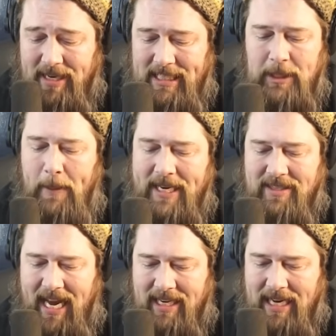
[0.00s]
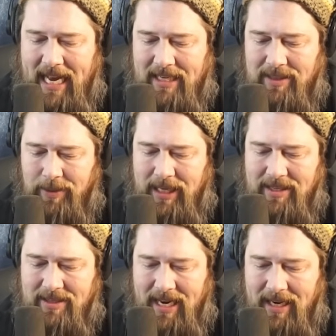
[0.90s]
See, he's playing Sack decks. Do we get
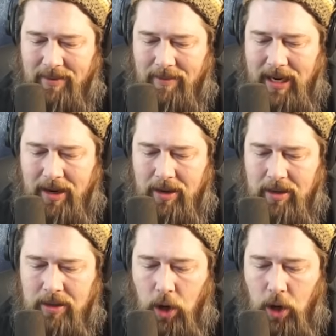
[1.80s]
a second rare?